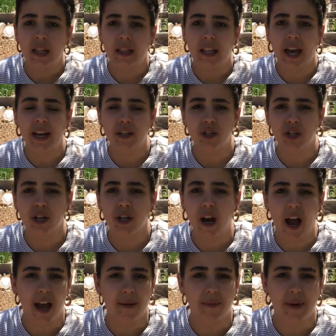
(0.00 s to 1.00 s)
Last year
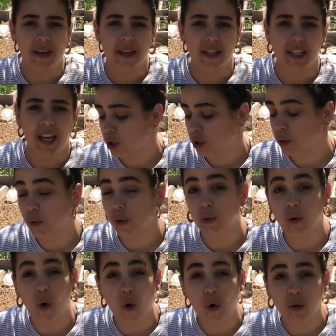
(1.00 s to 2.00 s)
I picked True
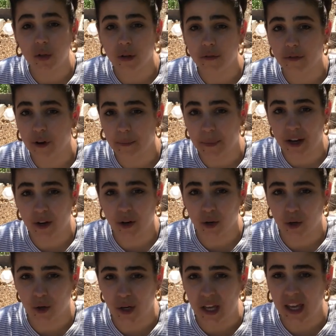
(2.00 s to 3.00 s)
Gold from Baker
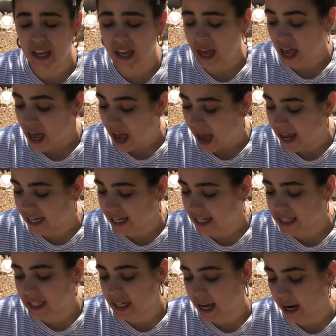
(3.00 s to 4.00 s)
Creek and it
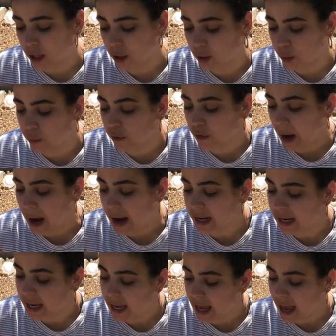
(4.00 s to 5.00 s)
is an heirloom
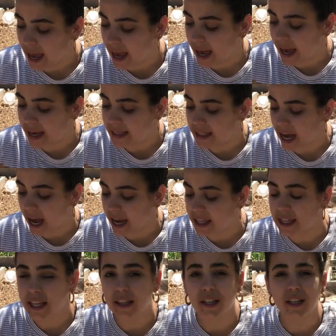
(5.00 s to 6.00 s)
variety and I
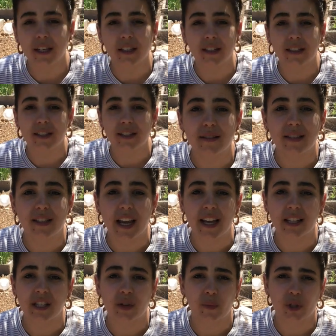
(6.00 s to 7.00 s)
think the
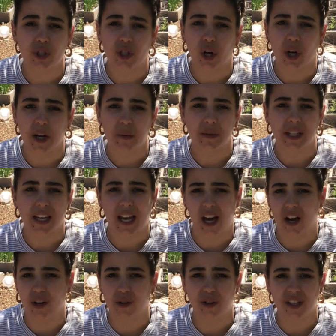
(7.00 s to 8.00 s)
days to maturity was like
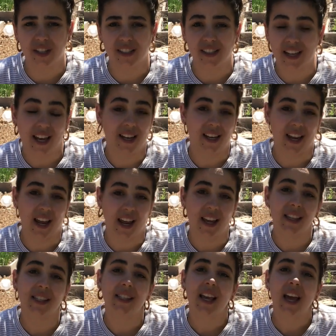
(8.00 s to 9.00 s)
110
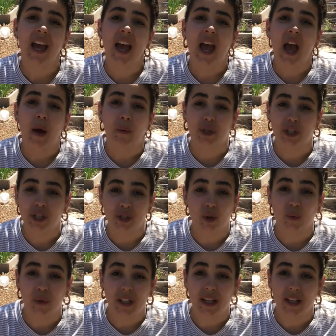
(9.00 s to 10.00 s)
days which is
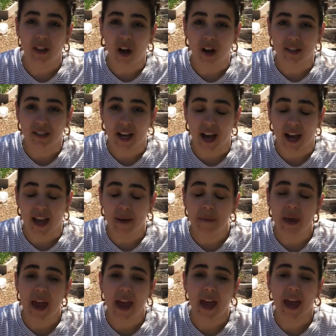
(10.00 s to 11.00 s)
a really long
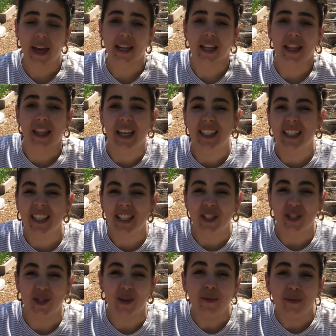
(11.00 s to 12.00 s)
time and they
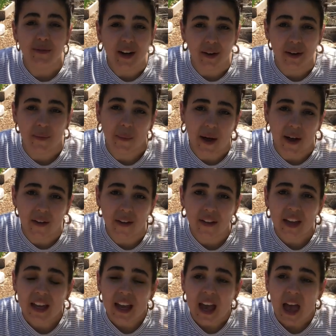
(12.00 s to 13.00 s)
didn't do very
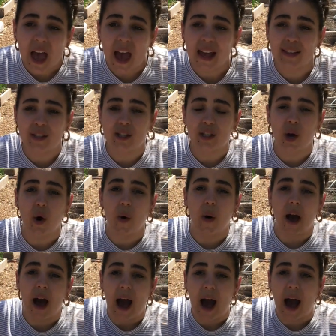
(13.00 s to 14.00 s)
well and
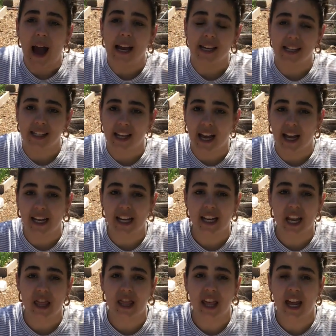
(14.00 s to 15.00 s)
so I
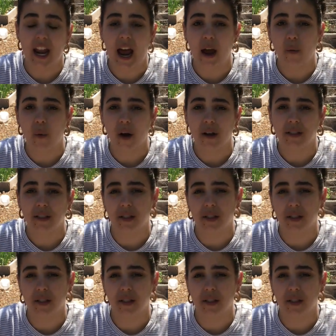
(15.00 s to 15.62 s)
decided that I want